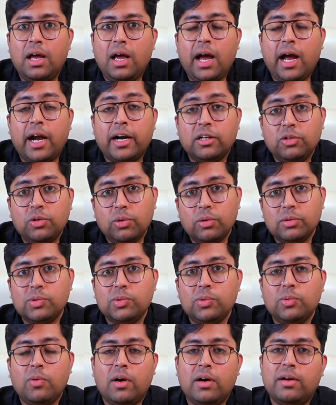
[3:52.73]
and those who
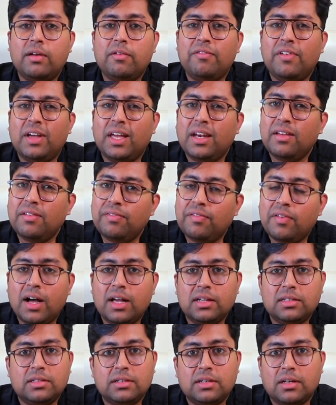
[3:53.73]
want a very
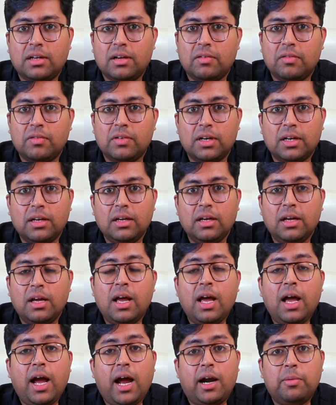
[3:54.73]
fast recovery,
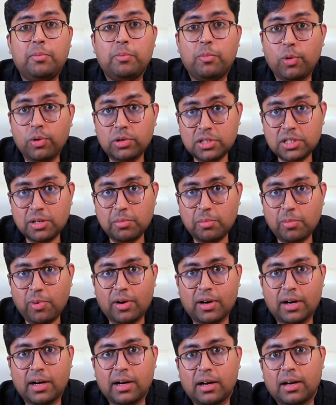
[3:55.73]
and most
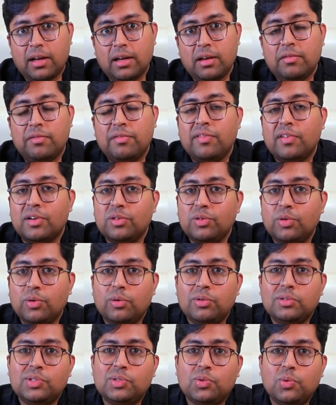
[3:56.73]
importantly, for
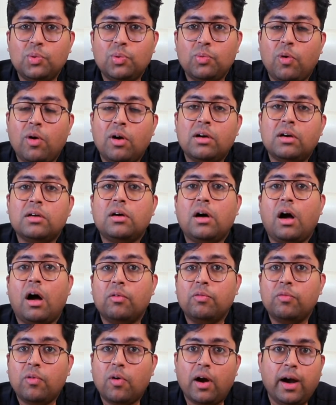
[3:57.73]
those who want to
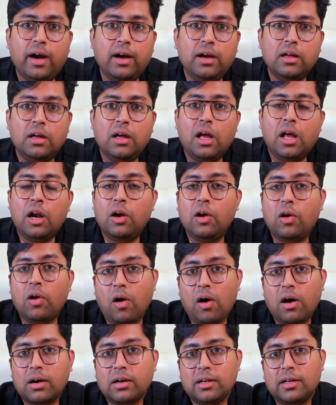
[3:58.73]
avoid
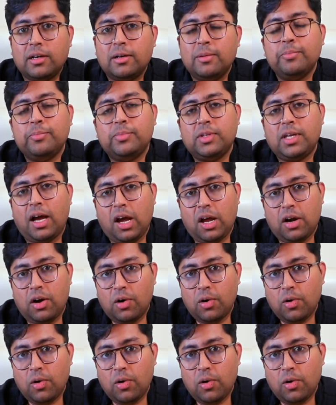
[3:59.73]
long-term thyroid